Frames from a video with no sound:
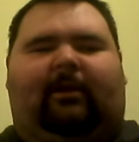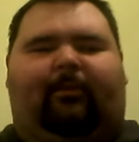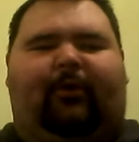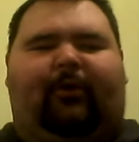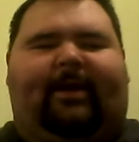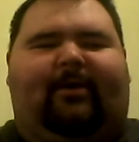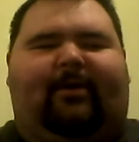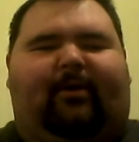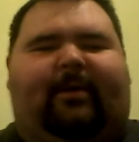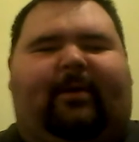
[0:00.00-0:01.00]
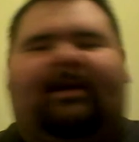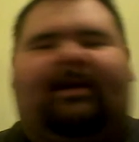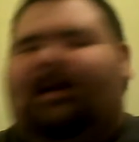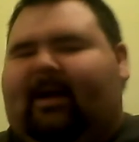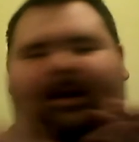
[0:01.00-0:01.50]
boogie. You know what I mean?
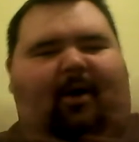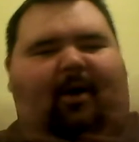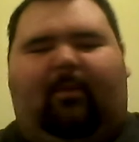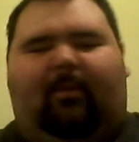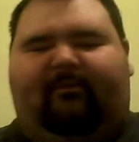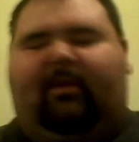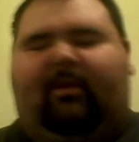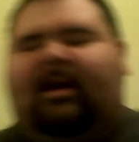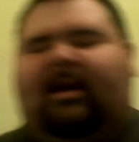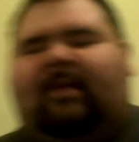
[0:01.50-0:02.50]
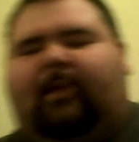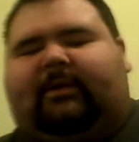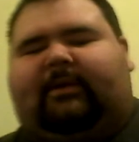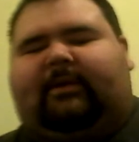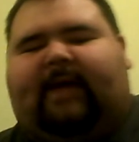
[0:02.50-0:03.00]
Unbelievable. But
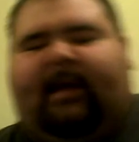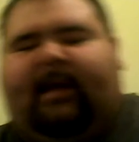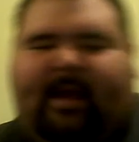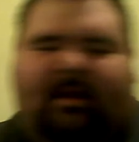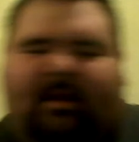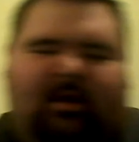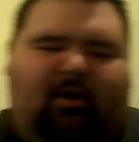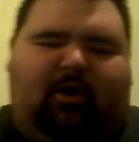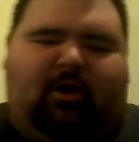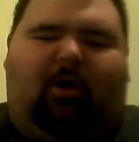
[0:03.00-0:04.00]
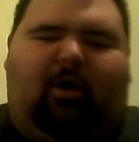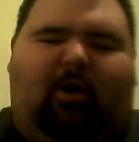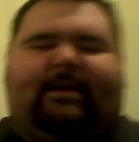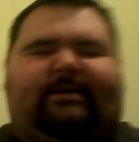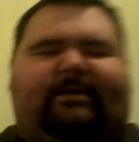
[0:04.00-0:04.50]
you look at all
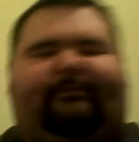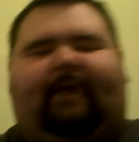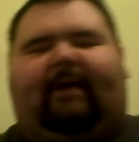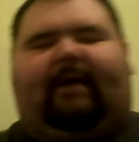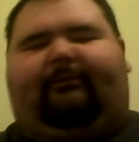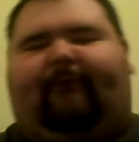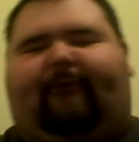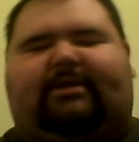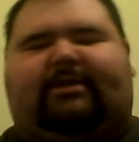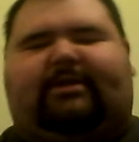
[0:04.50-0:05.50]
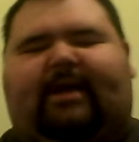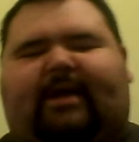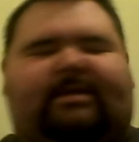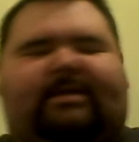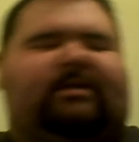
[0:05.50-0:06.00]
these
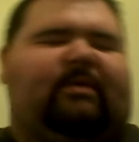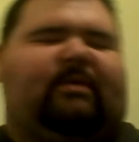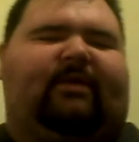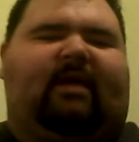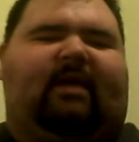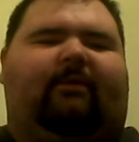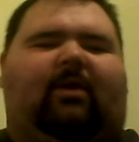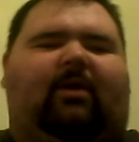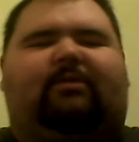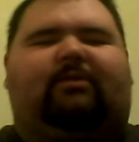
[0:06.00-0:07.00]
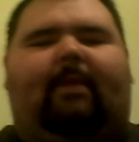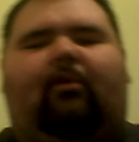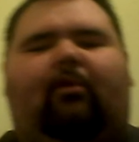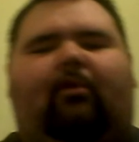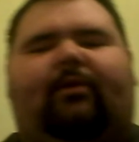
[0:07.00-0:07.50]
franchises, and you think of all these great
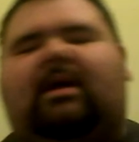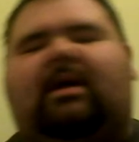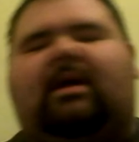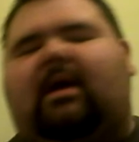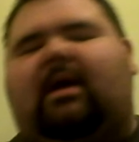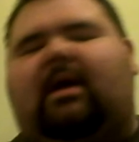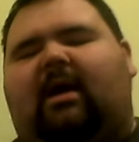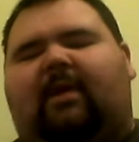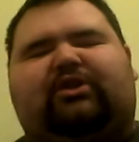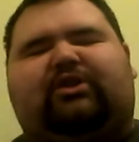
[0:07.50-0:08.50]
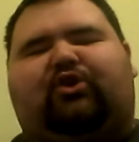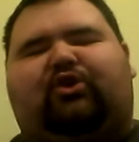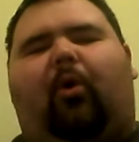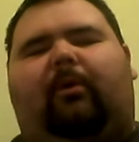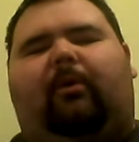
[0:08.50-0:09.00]
movies. The
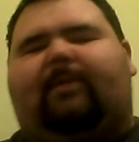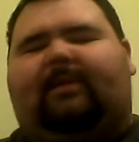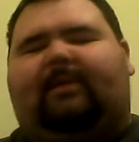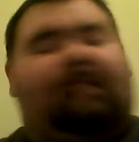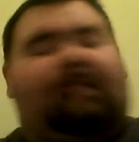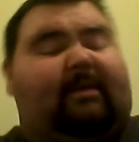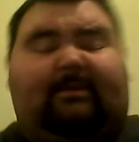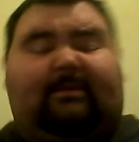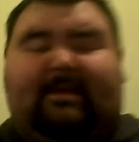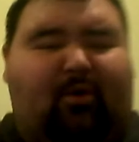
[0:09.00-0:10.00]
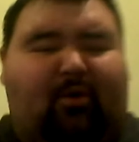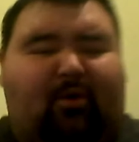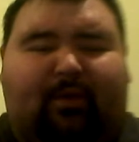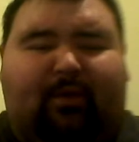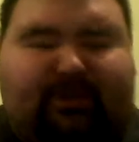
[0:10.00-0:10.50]
score and the
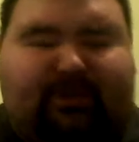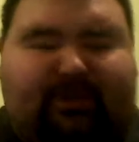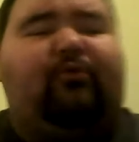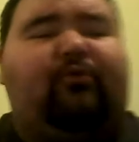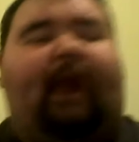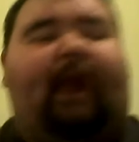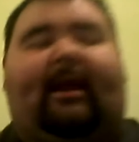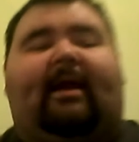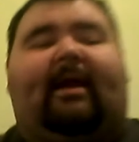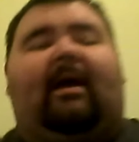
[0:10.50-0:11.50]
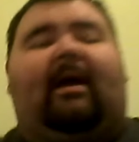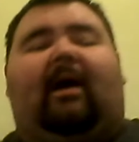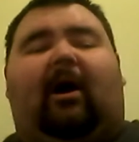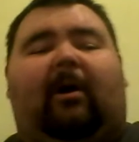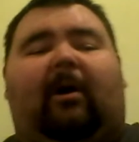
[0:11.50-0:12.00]
soundtrack
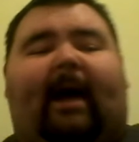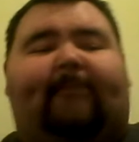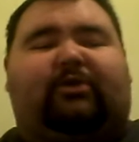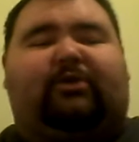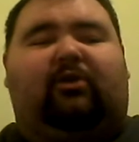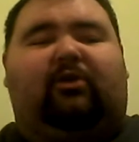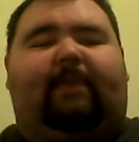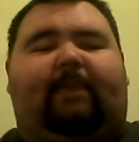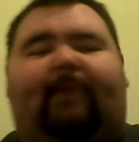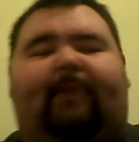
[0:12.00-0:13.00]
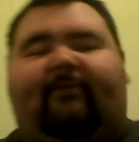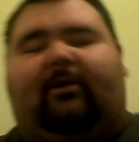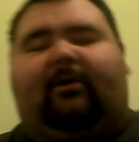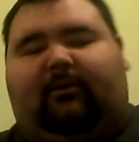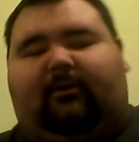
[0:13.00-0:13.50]
are absolutely
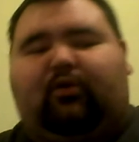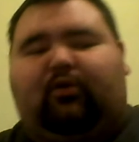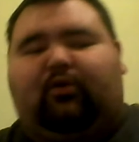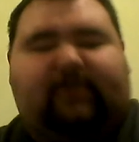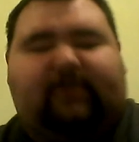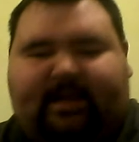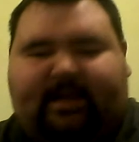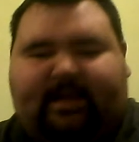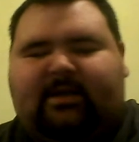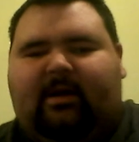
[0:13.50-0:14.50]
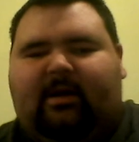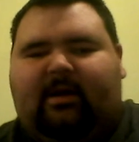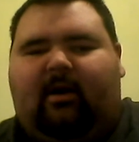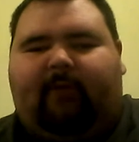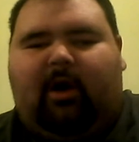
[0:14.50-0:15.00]
pivotal to the success of a
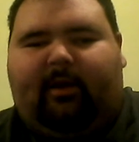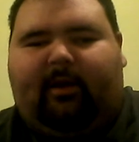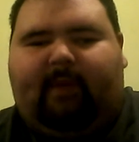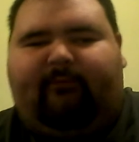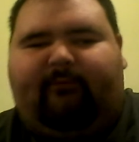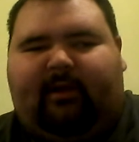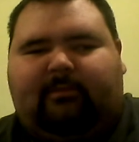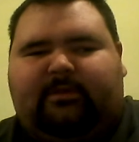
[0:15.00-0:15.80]
lot of them films.